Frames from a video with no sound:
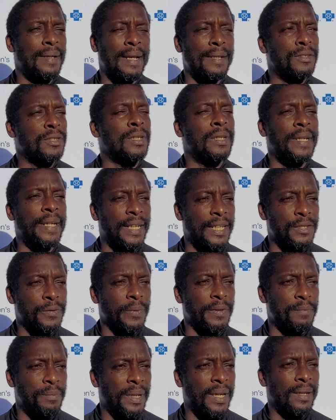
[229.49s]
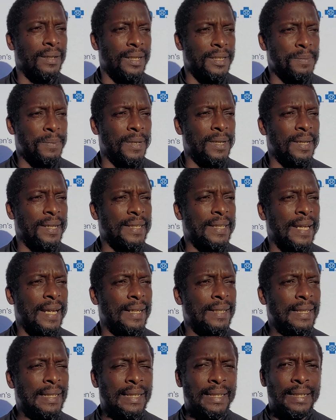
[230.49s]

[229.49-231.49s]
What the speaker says: as clean as we've been. Let's put it like that.